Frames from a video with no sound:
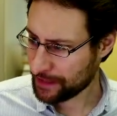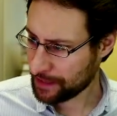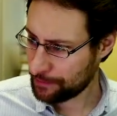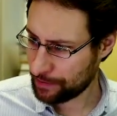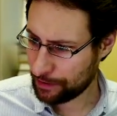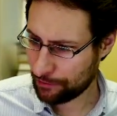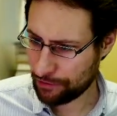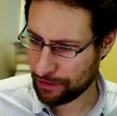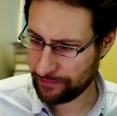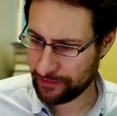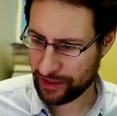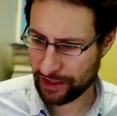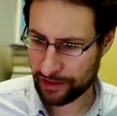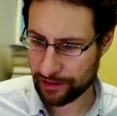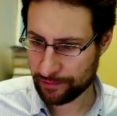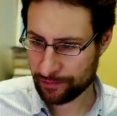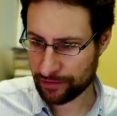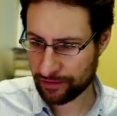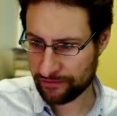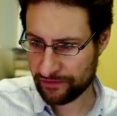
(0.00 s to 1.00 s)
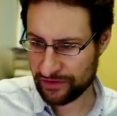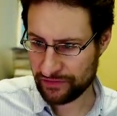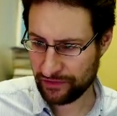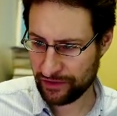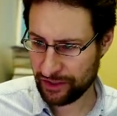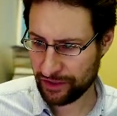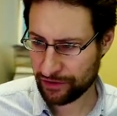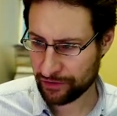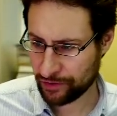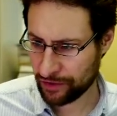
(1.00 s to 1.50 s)
Power VR previous
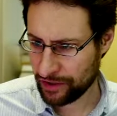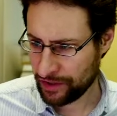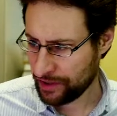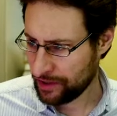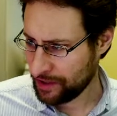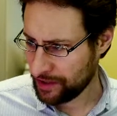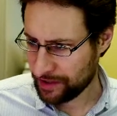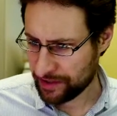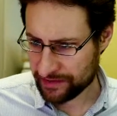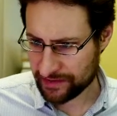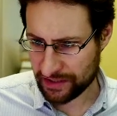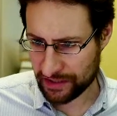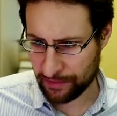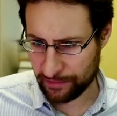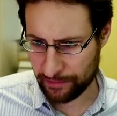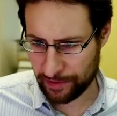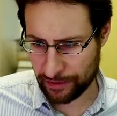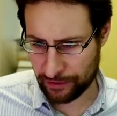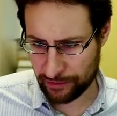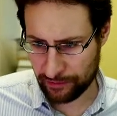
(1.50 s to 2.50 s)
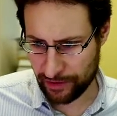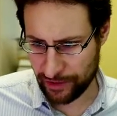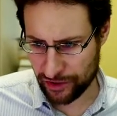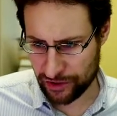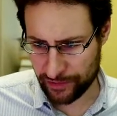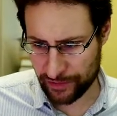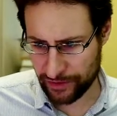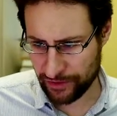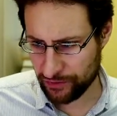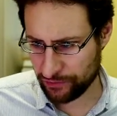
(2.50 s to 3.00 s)
video. Some power
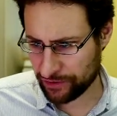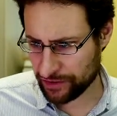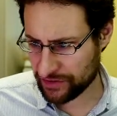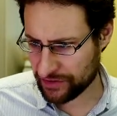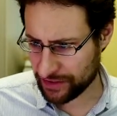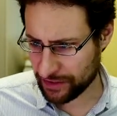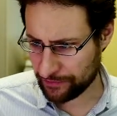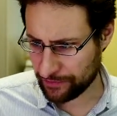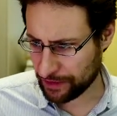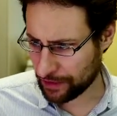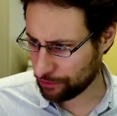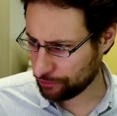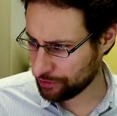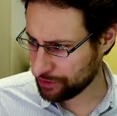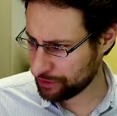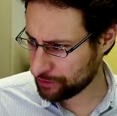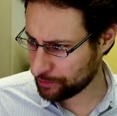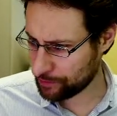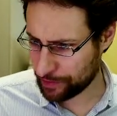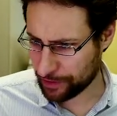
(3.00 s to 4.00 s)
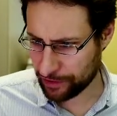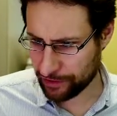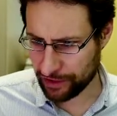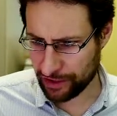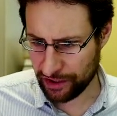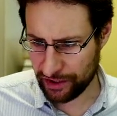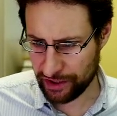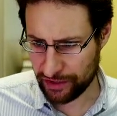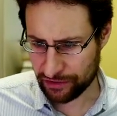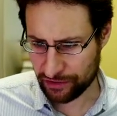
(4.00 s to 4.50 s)
management unit stuff, audio
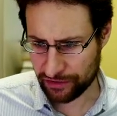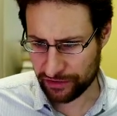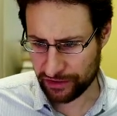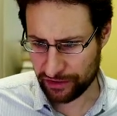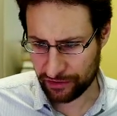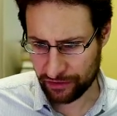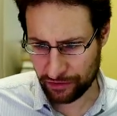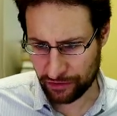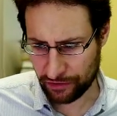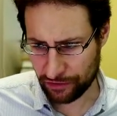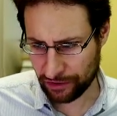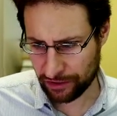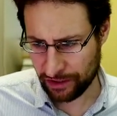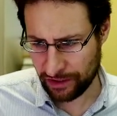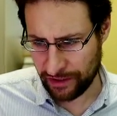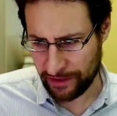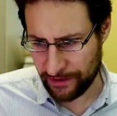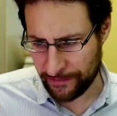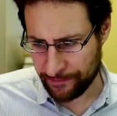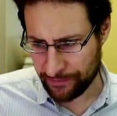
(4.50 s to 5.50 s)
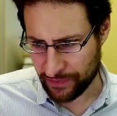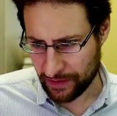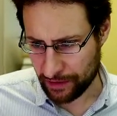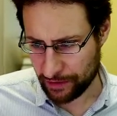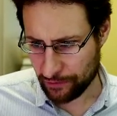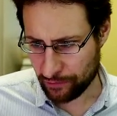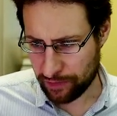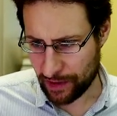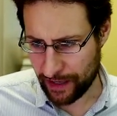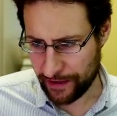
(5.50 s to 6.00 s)
apparently not at all,
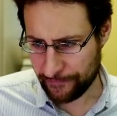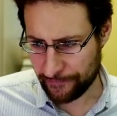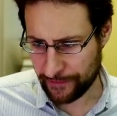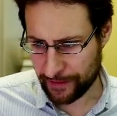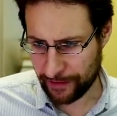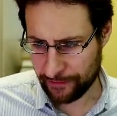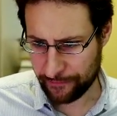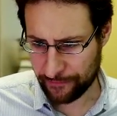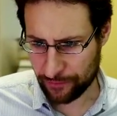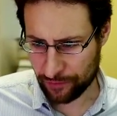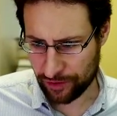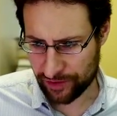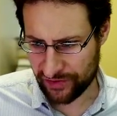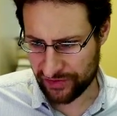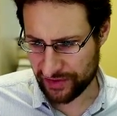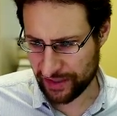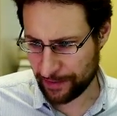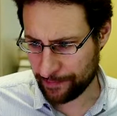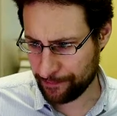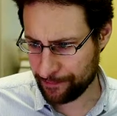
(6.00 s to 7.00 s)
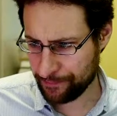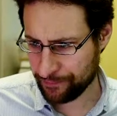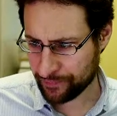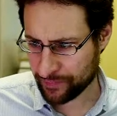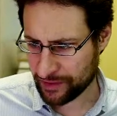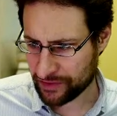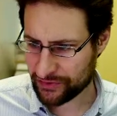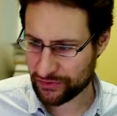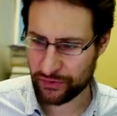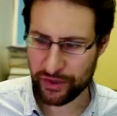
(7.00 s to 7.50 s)
Wi-Fi for some,
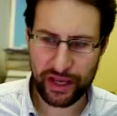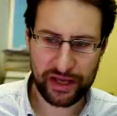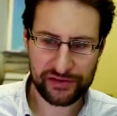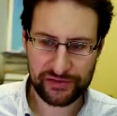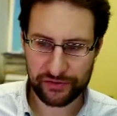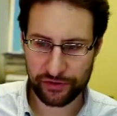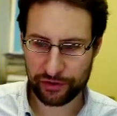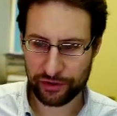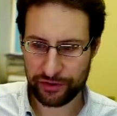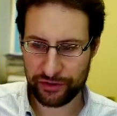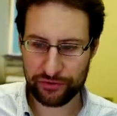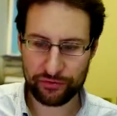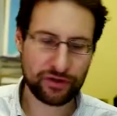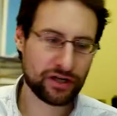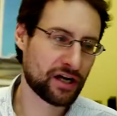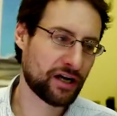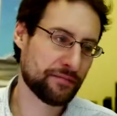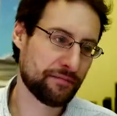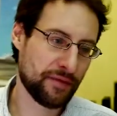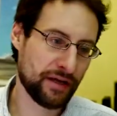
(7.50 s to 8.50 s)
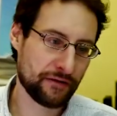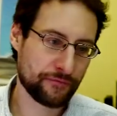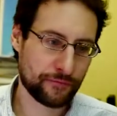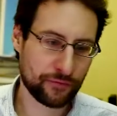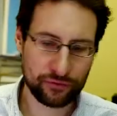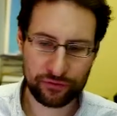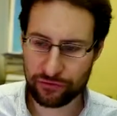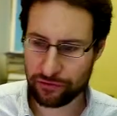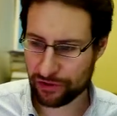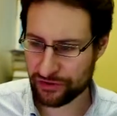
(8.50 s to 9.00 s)
so yeah, certainly you can't make
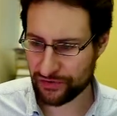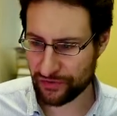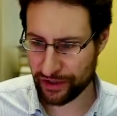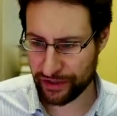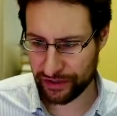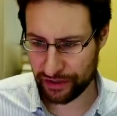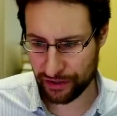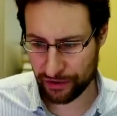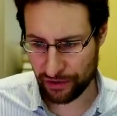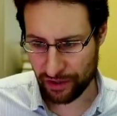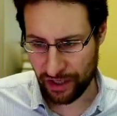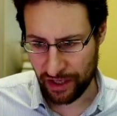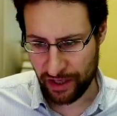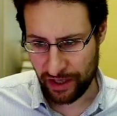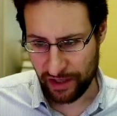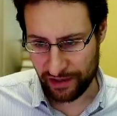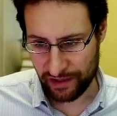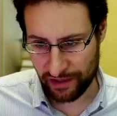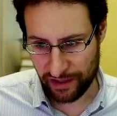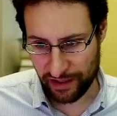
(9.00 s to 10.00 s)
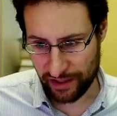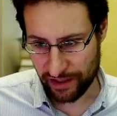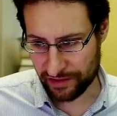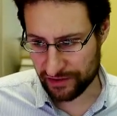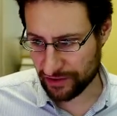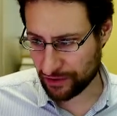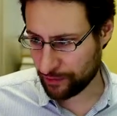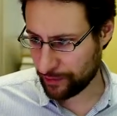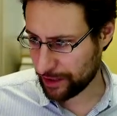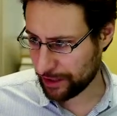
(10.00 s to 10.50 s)
phone calls right now,
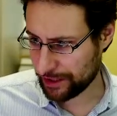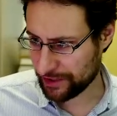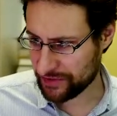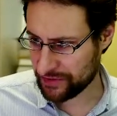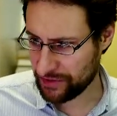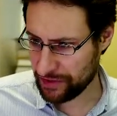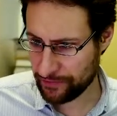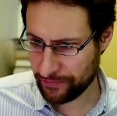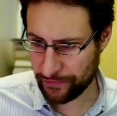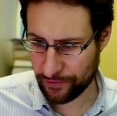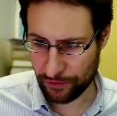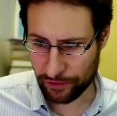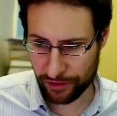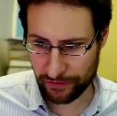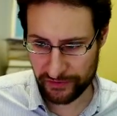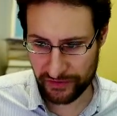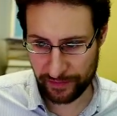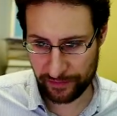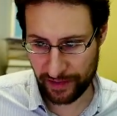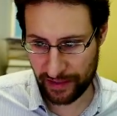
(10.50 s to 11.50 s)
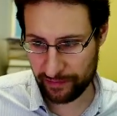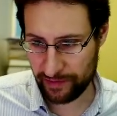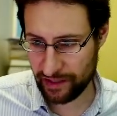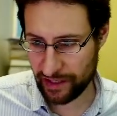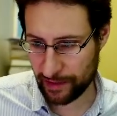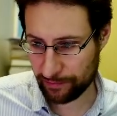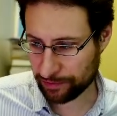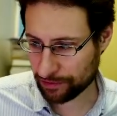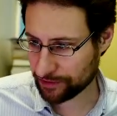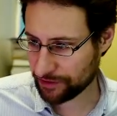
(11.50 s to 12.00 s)
I2C for all of them, maybe
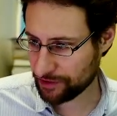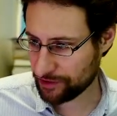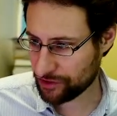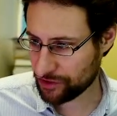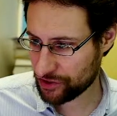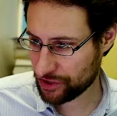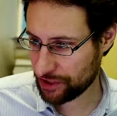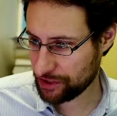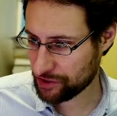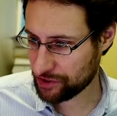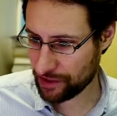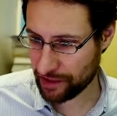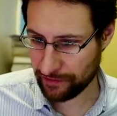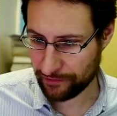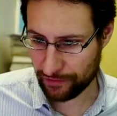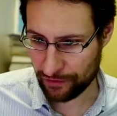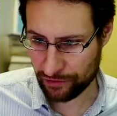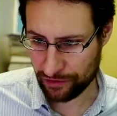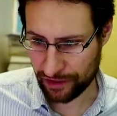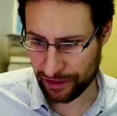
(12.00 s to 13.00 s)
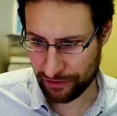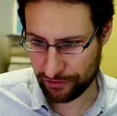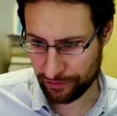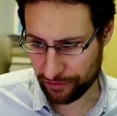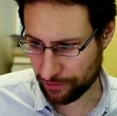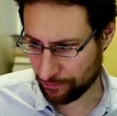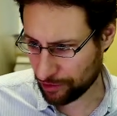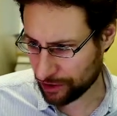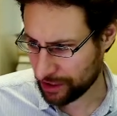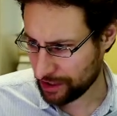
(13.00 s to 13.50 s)
Apple didn't change it ever, or I don't
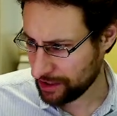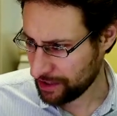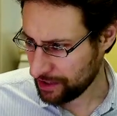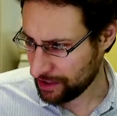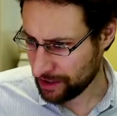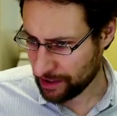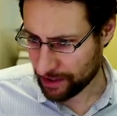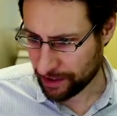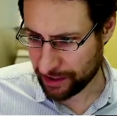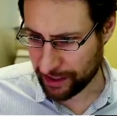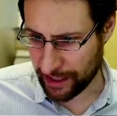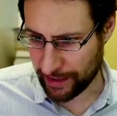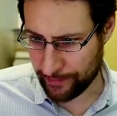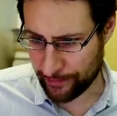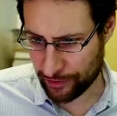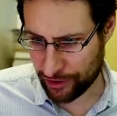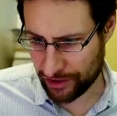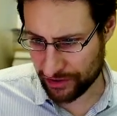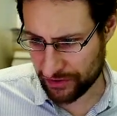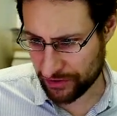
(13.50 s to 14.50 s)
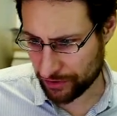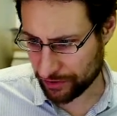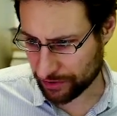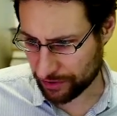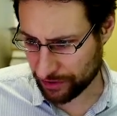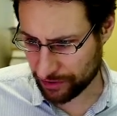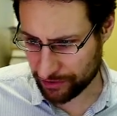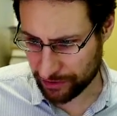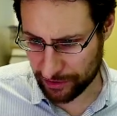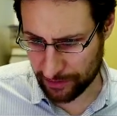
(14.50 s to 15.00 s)
know what, camera
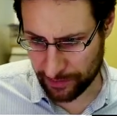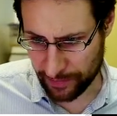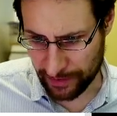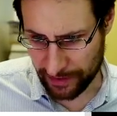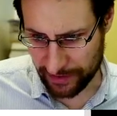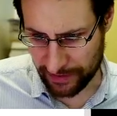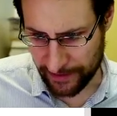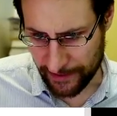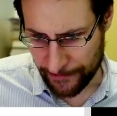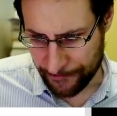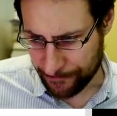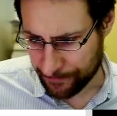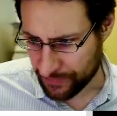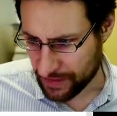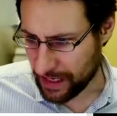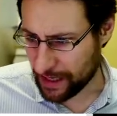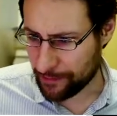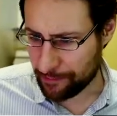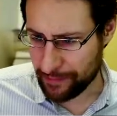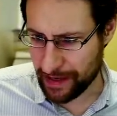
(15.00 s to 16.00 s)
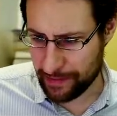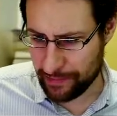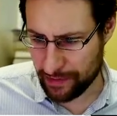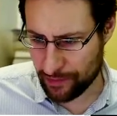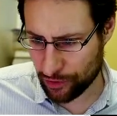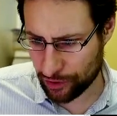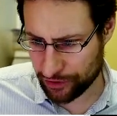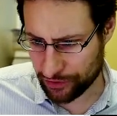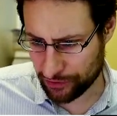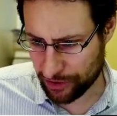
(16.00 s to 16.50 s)
certainly not, but yeah, maybe
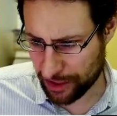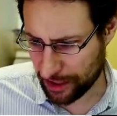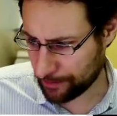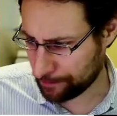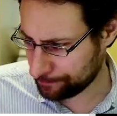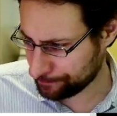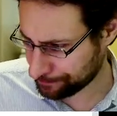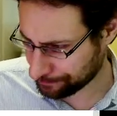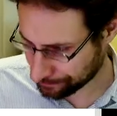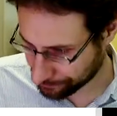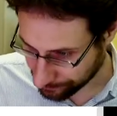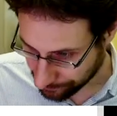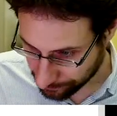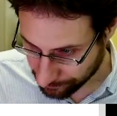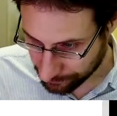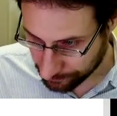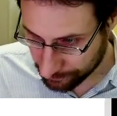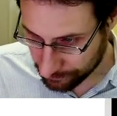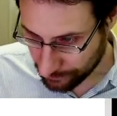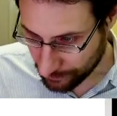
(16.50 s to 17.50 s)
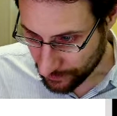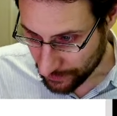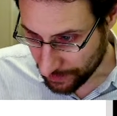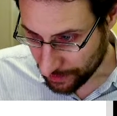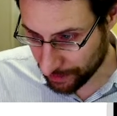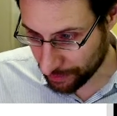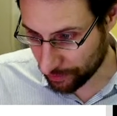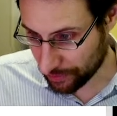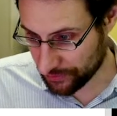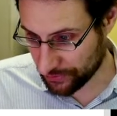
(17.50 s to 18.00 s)
more to come.
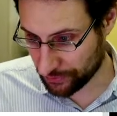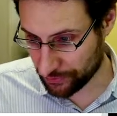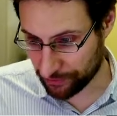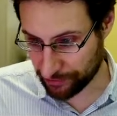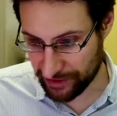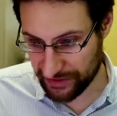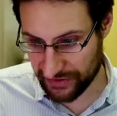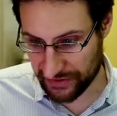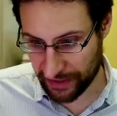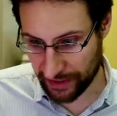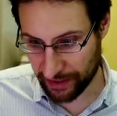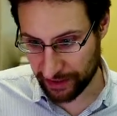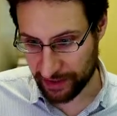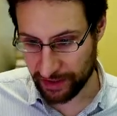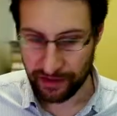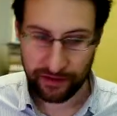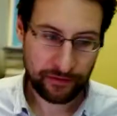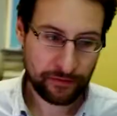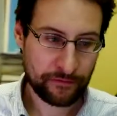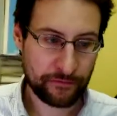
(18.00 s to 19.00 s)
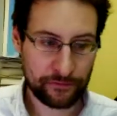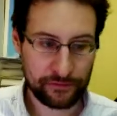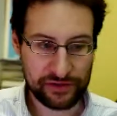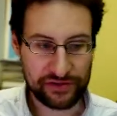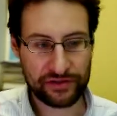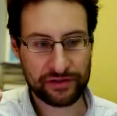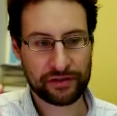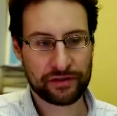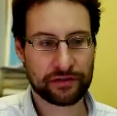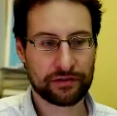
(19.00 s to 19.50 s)
Also TreeStar for
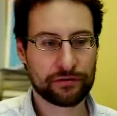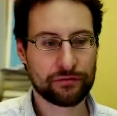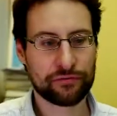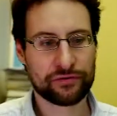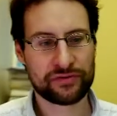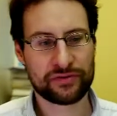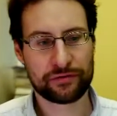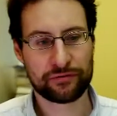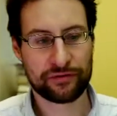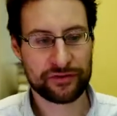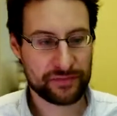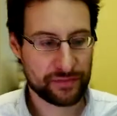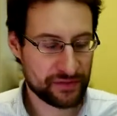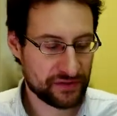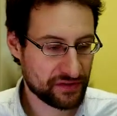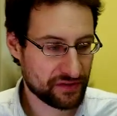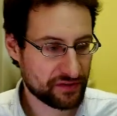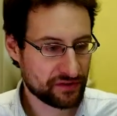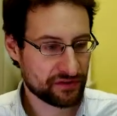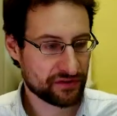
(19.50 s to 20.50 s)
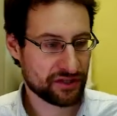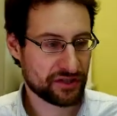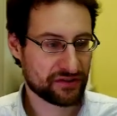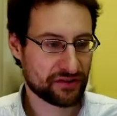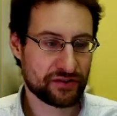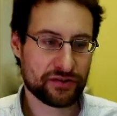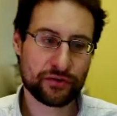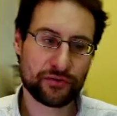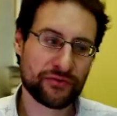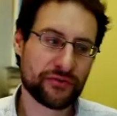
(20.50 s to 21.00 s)
the Lewis Rosmanson,
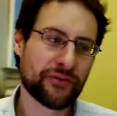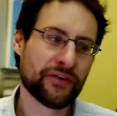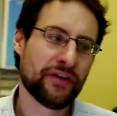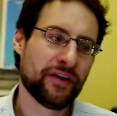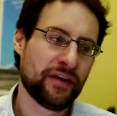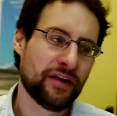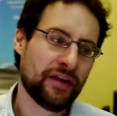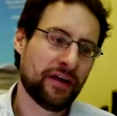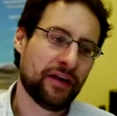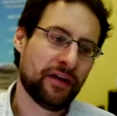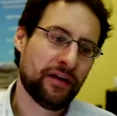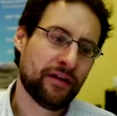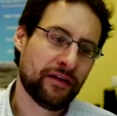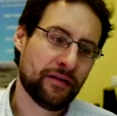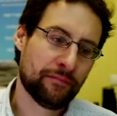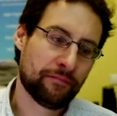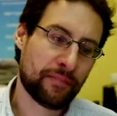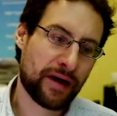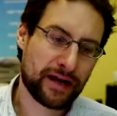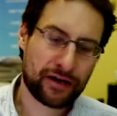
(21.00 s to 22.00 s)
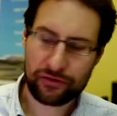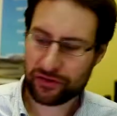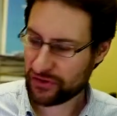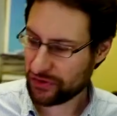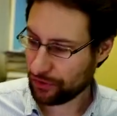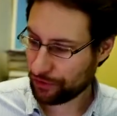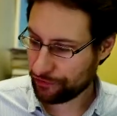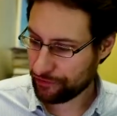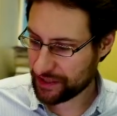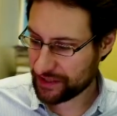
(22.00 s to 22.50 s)
Jessa Jones micro
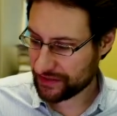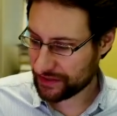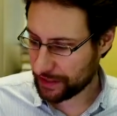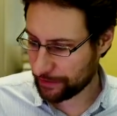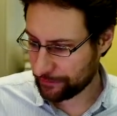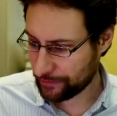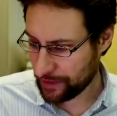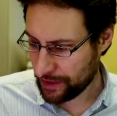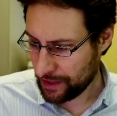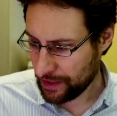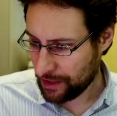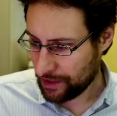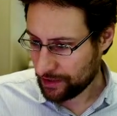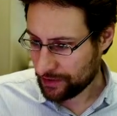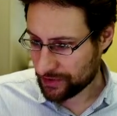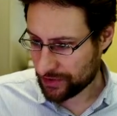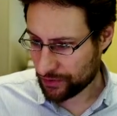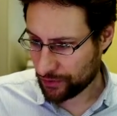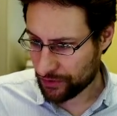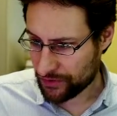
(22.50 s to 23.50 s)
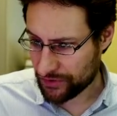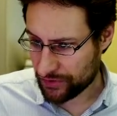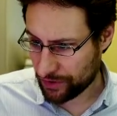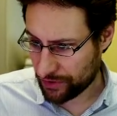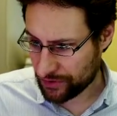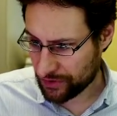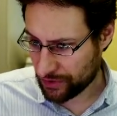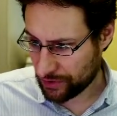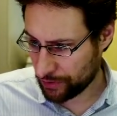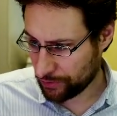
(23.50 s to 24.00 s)
soldering stuff. So
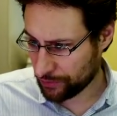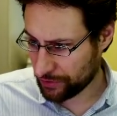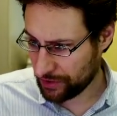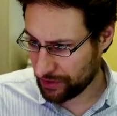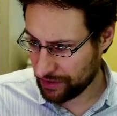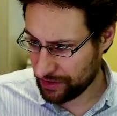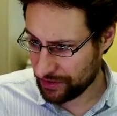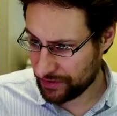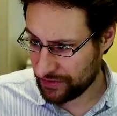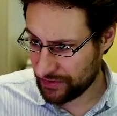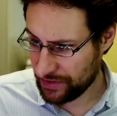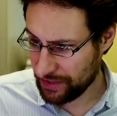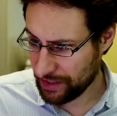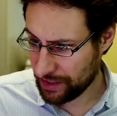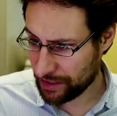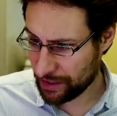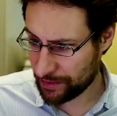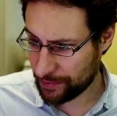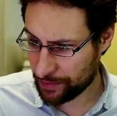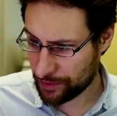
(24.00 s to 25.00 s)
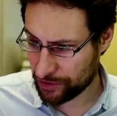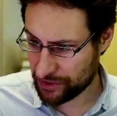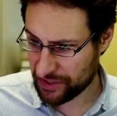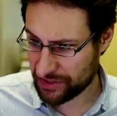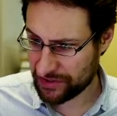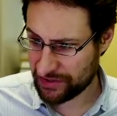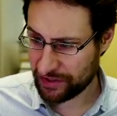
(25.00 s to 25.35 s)
source code is here, Project